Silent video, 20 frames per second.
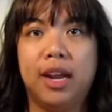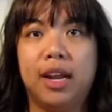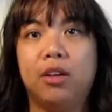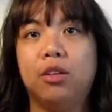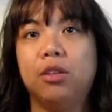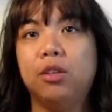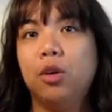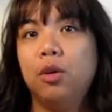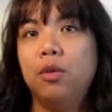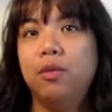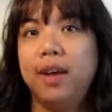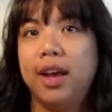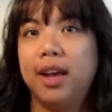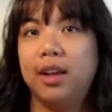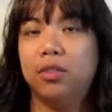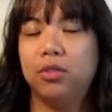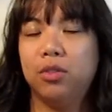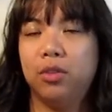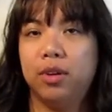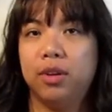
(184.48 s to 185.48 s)
that I could go
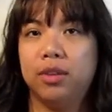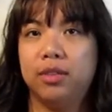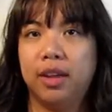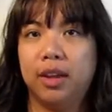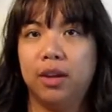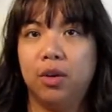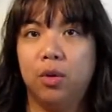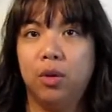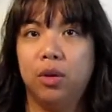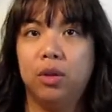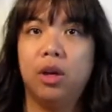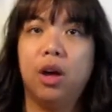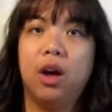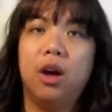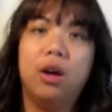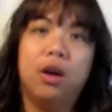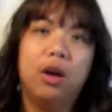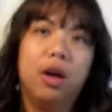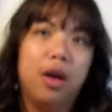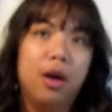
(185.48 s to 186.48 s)
faster as I go
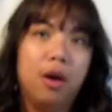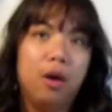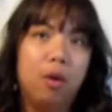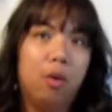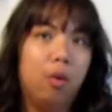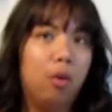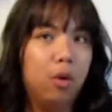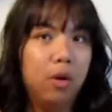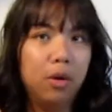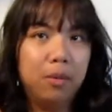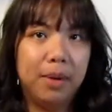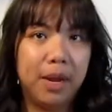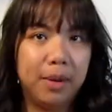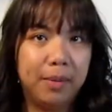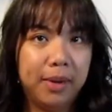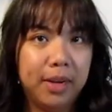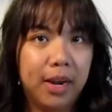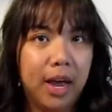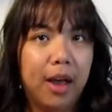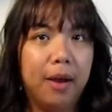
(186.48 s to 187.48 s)
along, or
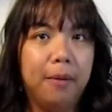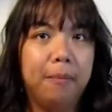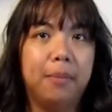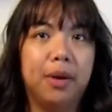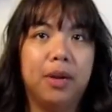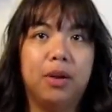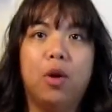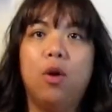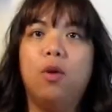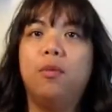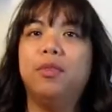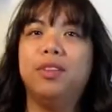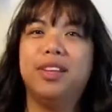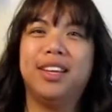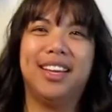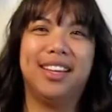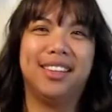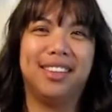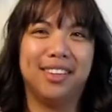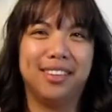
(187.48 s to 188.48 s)
maybe not, but
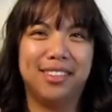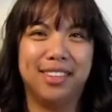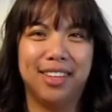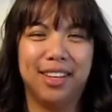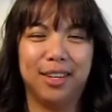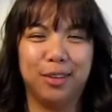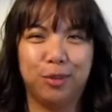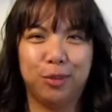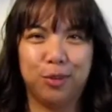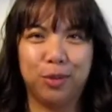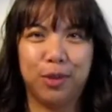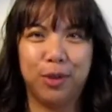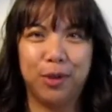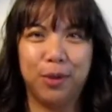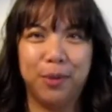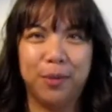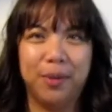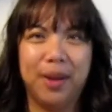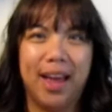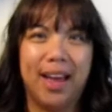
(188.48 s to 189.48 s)
hopefully it doesn't get
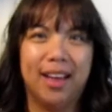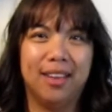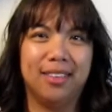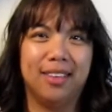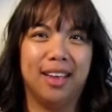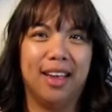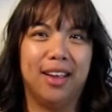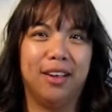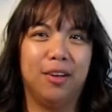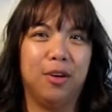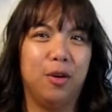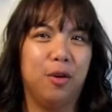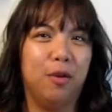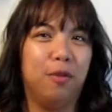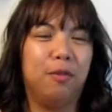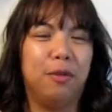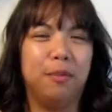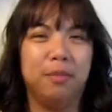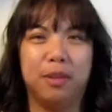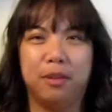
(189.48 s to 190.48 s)
skewed as I
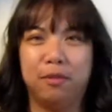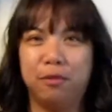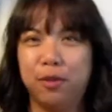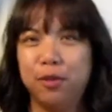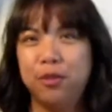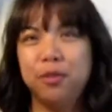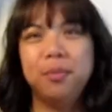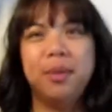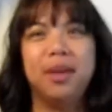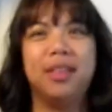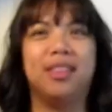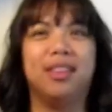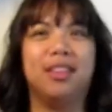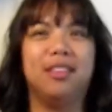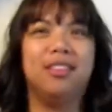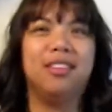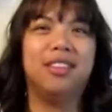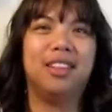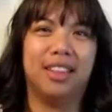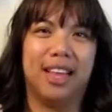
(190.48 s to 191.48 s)
go from the first
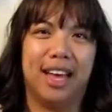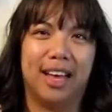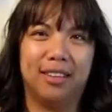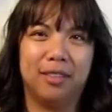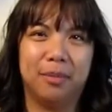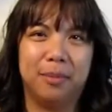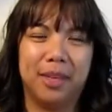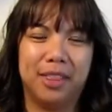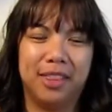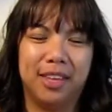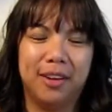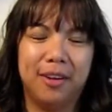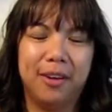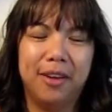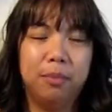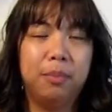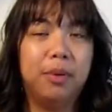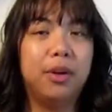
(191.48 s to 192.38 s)
method to the last method.